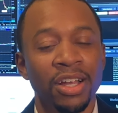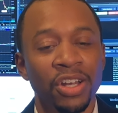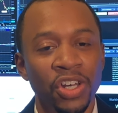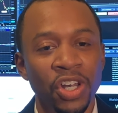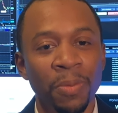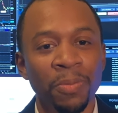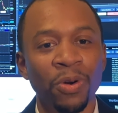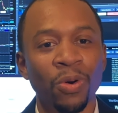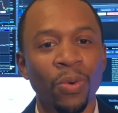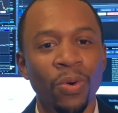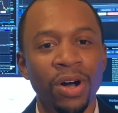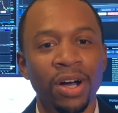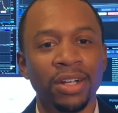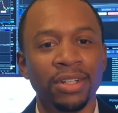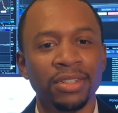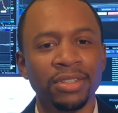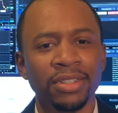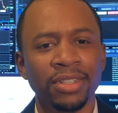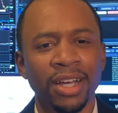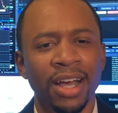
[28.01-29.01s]
Number
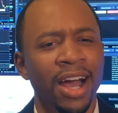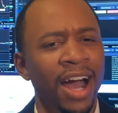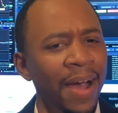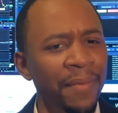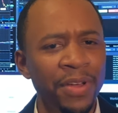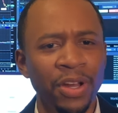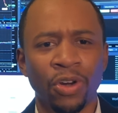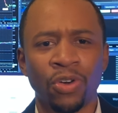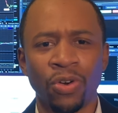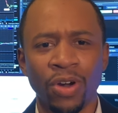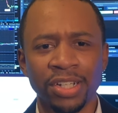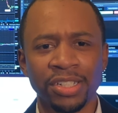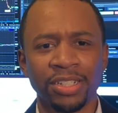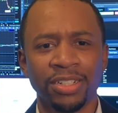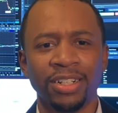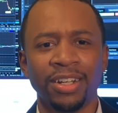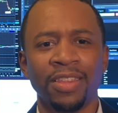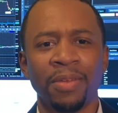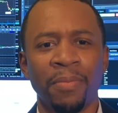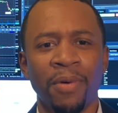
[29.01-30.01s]
one, I've been
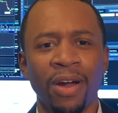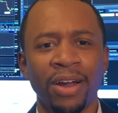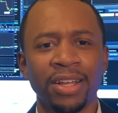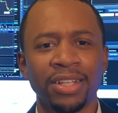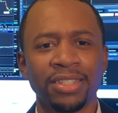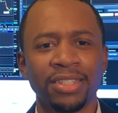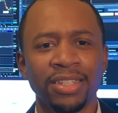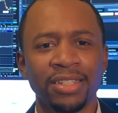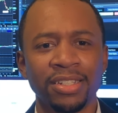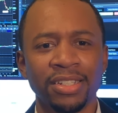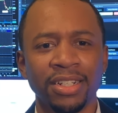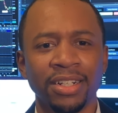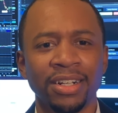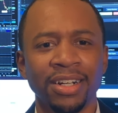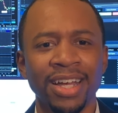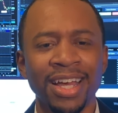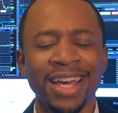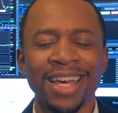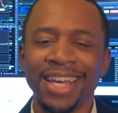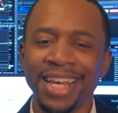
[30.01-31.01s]
crushing it in the markets this year.